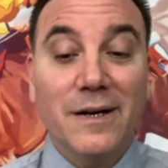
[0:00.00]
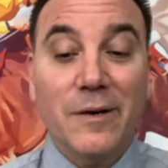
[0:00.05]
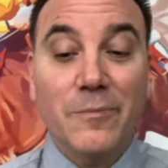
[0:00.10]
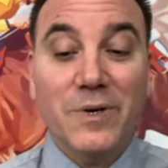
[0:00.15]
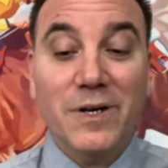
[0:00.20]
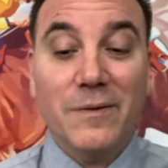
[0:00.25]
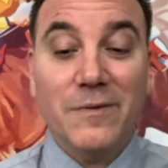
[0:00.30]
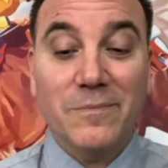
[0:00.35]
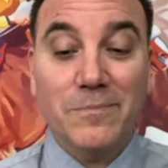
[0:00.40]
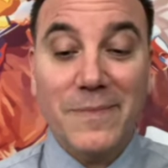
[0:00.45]
I
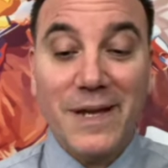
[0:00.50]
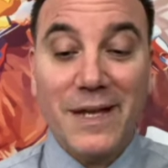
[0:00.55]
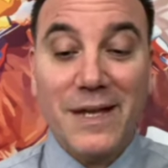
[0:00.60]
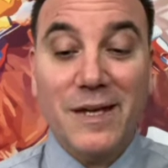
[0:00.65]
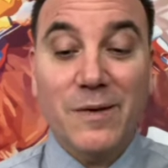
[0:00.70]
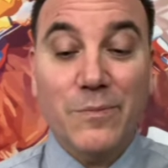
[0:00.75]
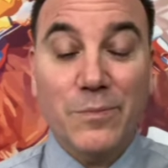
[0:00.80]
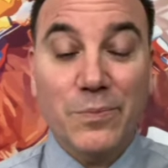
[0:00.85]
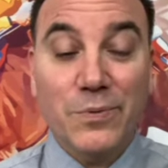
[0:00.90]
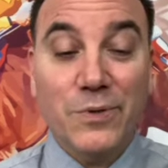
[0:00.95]
want to make
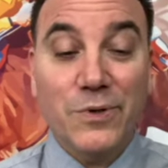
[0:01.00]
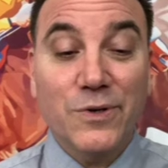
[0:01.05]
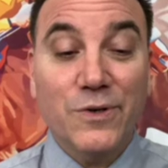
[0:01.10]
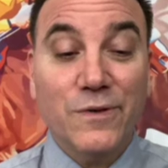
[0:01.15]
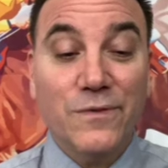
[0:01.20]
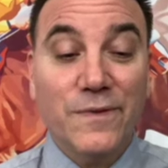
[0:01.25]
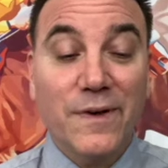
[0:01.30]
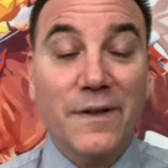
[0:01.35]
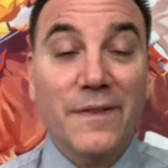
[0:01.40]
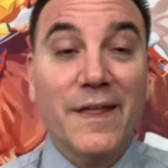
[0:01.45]
him
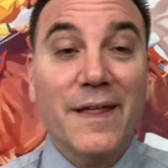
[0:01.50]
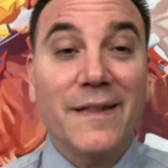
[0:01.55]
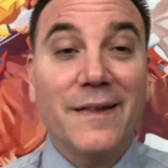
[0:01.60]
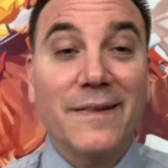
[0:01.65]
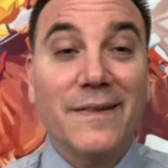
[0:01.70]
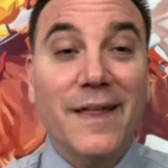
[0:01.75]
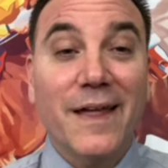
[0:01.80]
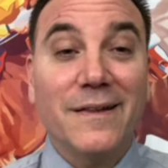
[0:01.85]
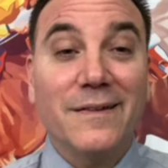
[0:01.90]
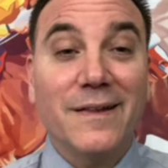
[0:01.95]
prove
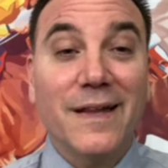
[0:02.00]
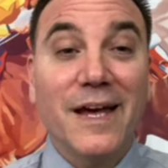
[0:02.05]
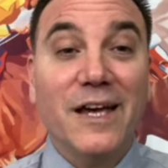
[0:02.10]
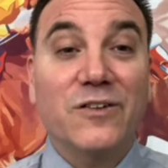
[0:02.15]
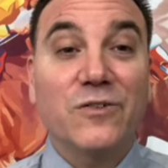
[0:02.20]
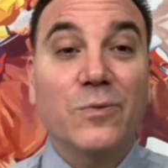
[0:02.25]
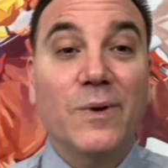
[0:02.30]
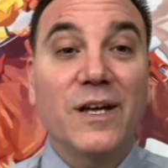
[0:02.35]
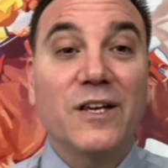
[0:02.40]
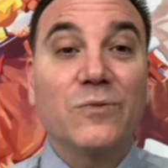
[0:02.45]
that
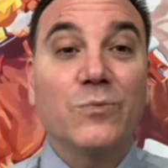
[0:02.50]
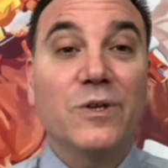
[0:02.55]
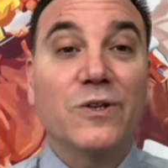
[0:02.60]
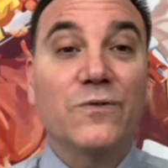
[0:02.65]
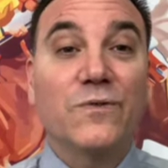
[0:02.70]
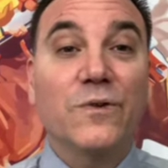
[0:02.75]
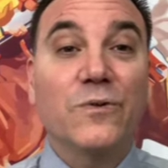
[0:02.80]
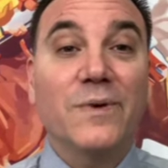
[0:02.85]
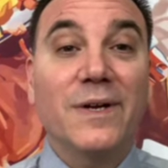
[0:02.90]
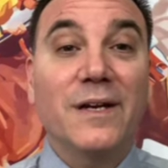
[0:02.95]
last race was
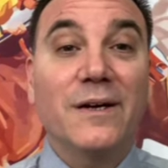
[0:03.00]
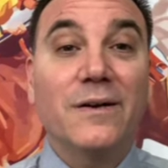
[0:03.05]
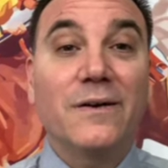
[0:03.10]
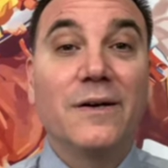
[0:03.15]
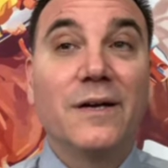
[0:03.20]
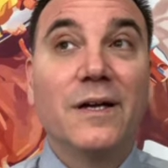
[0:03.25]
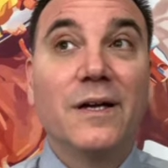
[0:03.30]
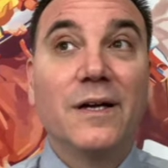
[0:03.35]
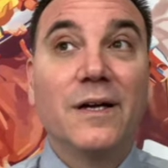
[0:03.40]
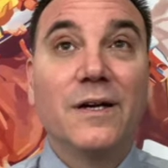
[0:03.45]
for
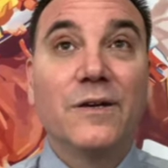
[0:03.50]
real.